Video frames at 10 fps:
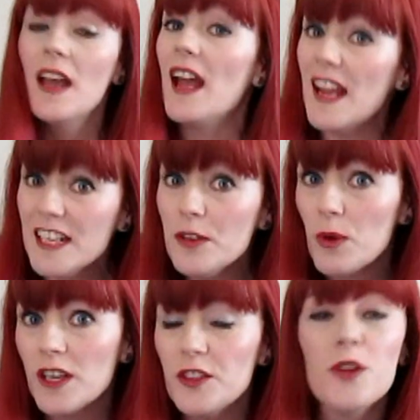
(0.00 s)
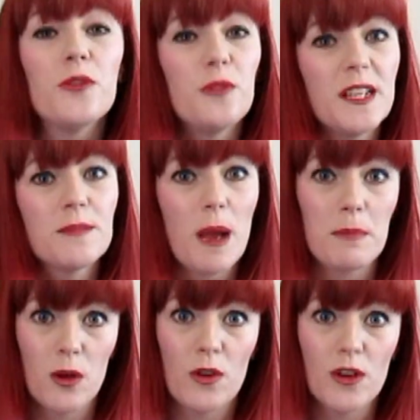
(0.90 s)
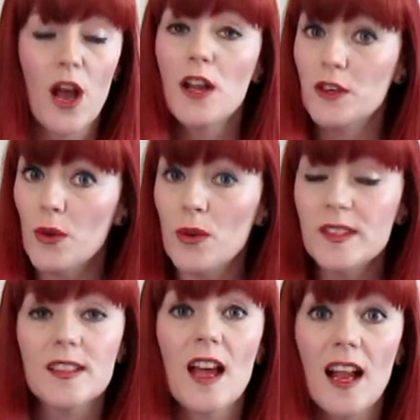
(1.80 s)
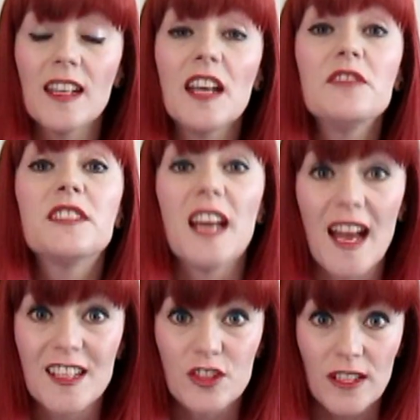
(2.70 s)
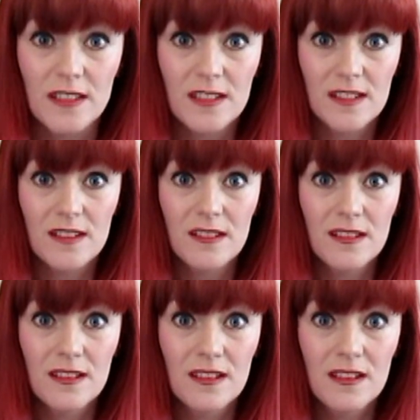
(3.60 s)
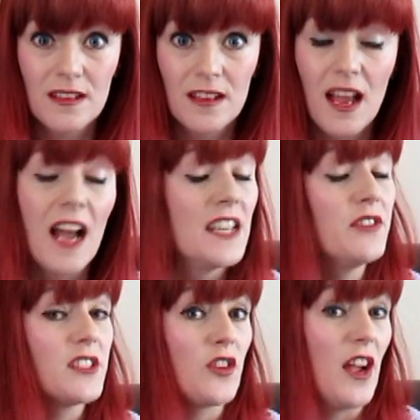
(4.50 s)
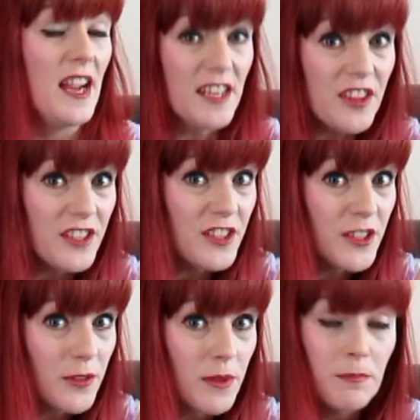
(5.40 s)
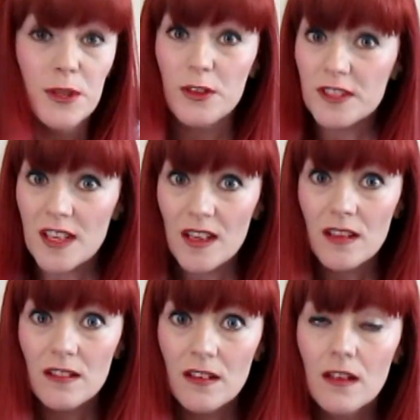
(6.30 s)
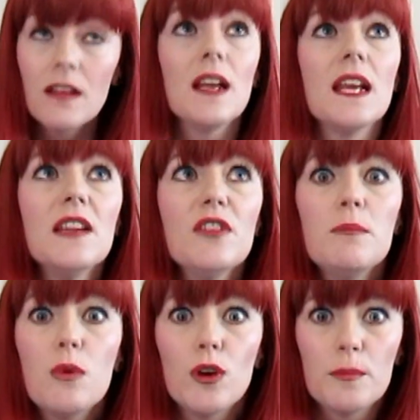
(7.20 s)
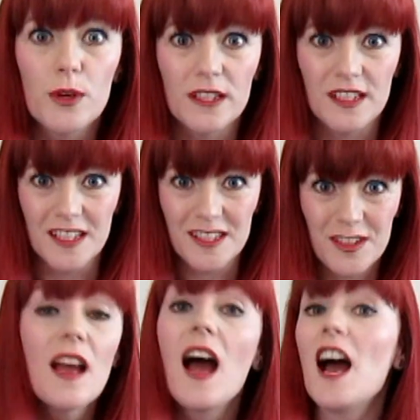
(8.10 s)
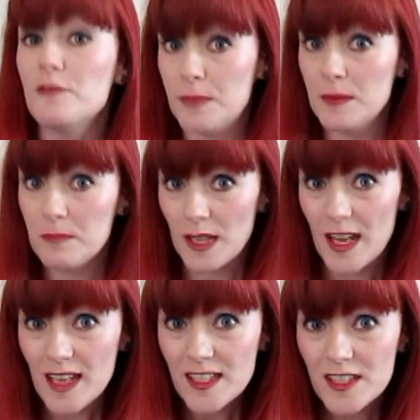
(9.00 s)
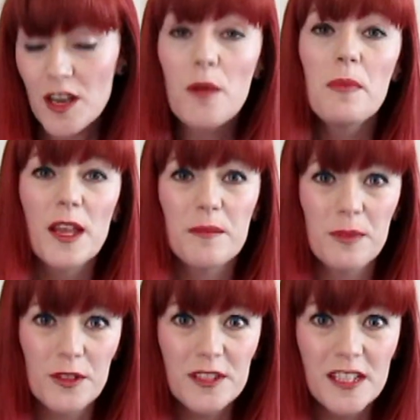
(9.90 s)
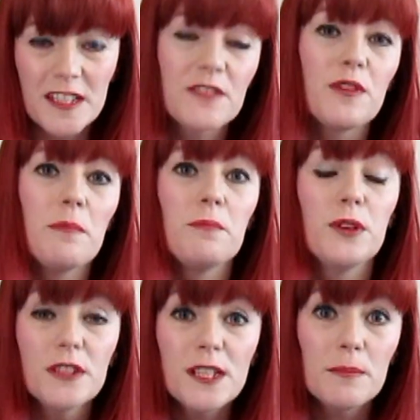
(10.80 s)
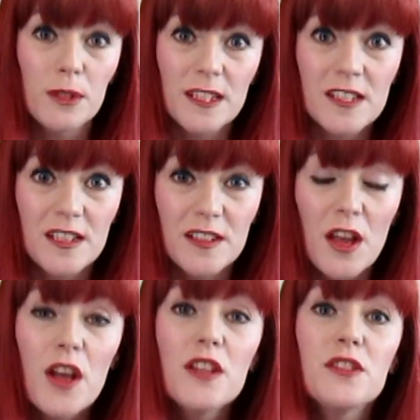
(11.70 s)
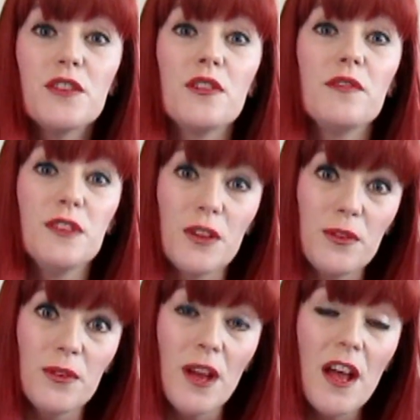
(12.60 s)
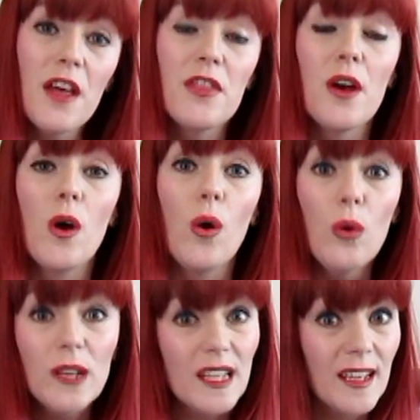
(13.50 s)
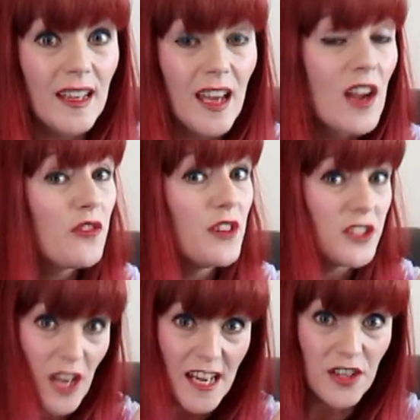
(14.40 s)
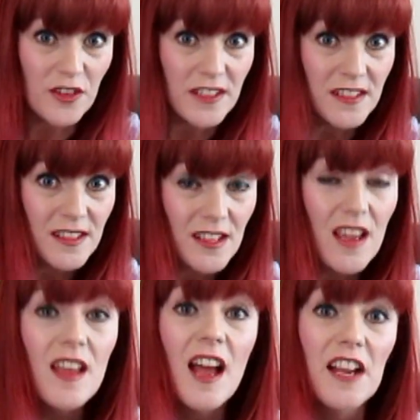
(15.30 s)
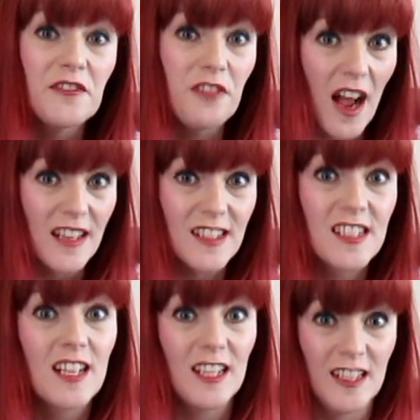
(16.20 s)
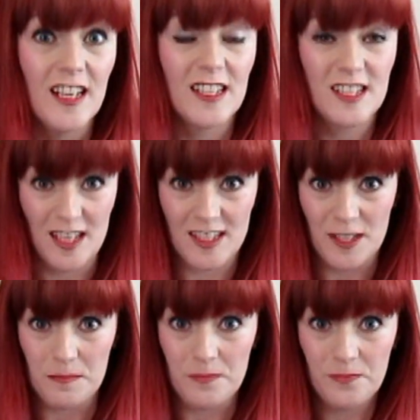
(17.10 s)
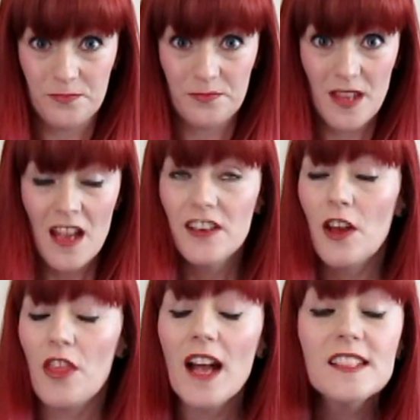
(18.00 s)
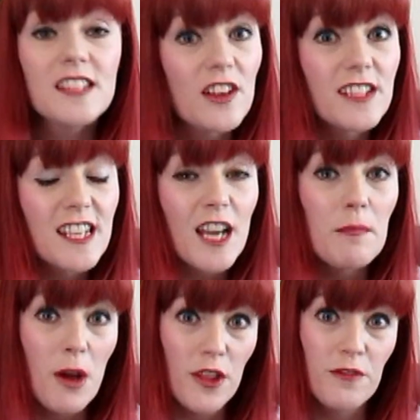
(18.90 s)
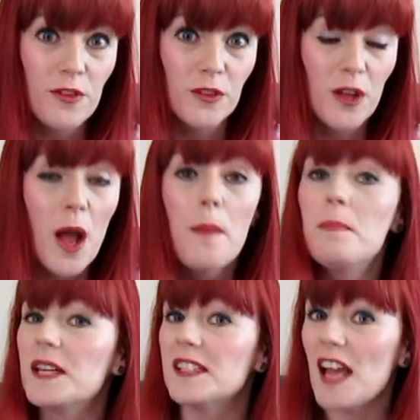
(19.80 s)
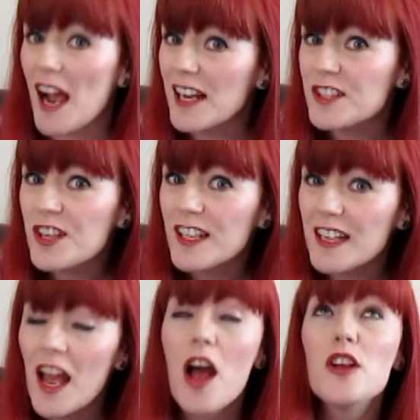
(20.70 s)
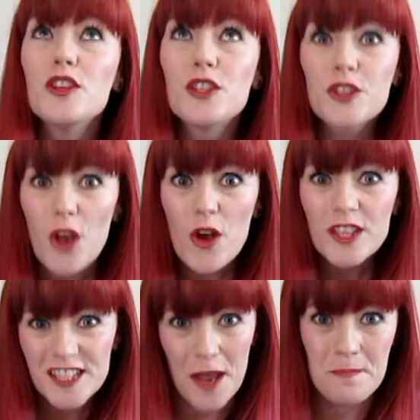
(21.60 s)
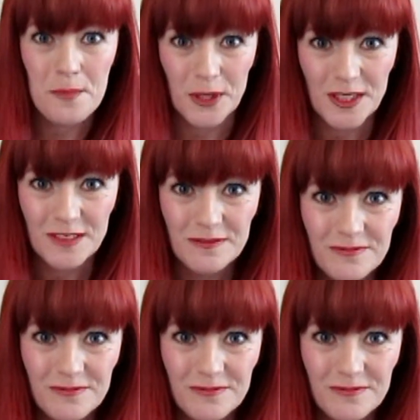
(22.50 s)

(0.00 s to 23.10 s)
Anyone who reads my blog knows I love gadgets. And if it's got anything to do with beauty, even more brilliant. I've been blessed by the beauties from Beauty Bulletin to review the Olay Regenerist Advanced Cleaning System. Now that sounds like a mouthful, but it's actually so simple.